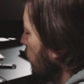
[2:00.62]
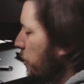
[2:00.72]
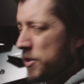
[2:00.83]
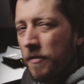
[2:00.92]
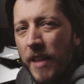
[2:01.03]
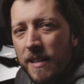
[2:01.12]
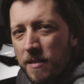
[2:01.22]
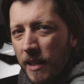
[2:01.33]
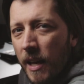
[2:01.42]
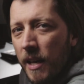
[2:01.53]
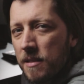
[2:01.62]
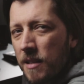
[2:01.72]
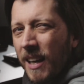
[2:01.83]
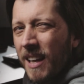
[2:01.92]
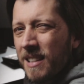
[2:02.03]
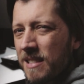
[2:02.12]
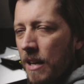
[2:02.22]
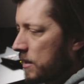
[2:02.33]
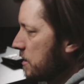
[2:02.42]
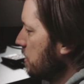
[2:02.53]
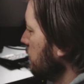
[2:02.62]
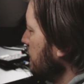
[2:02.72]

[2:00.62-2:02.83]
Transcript: Which, if that's the case, that kind of sucks.